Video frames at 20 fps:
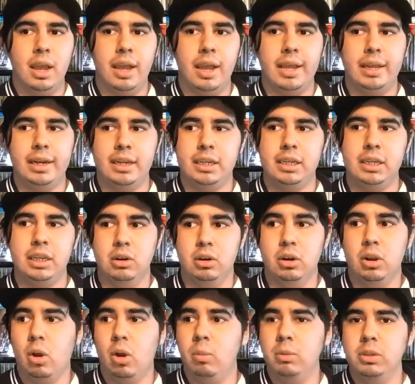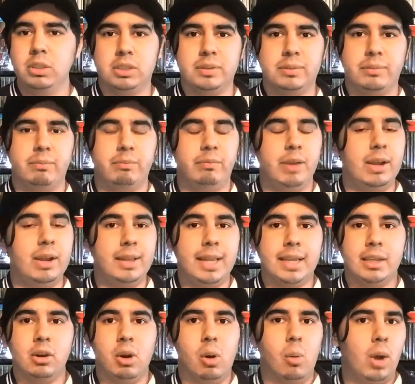and it almost felt
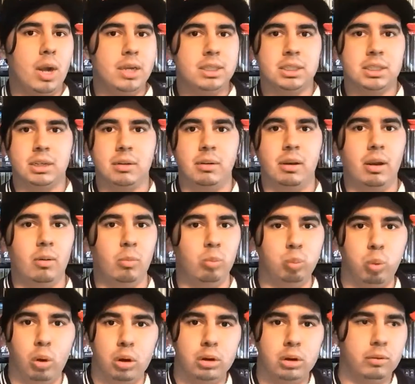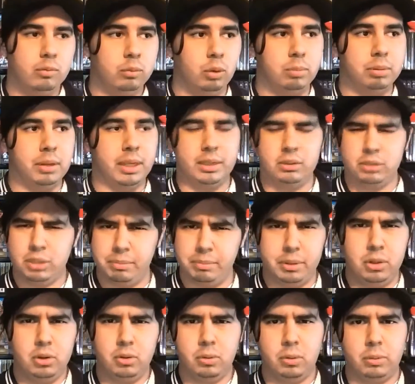like you were watching a wonderful play. It was a
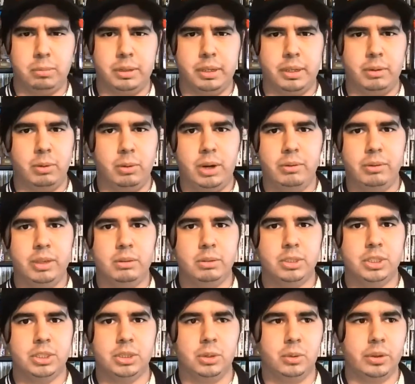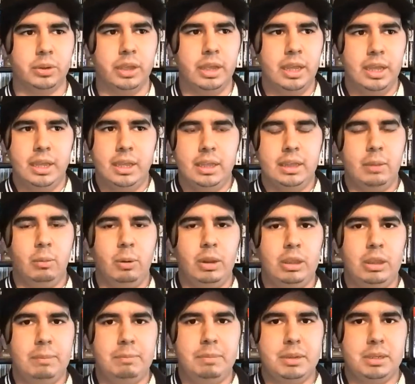beautiful play, whatever they were showing,
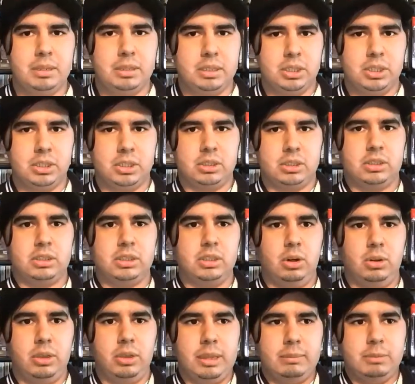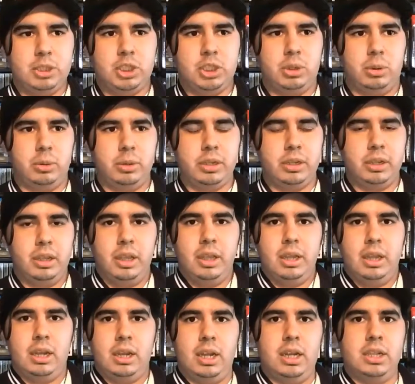whether it be just, you know, them showing
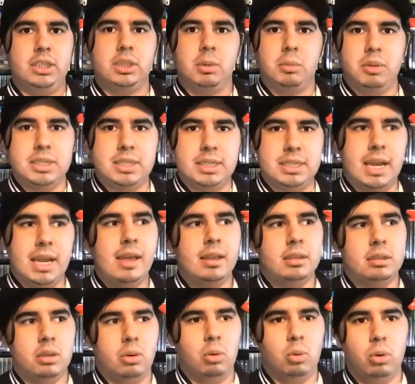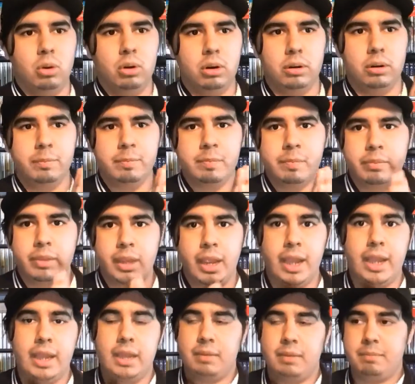someone's death, or
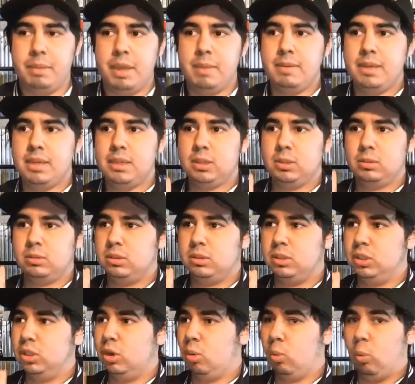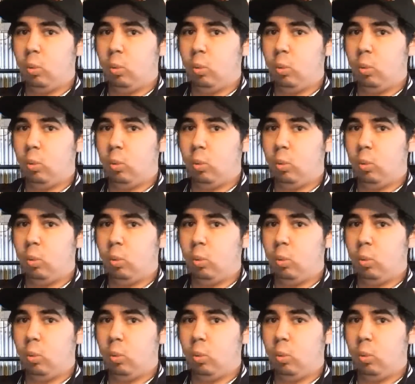hey, maybe, you know,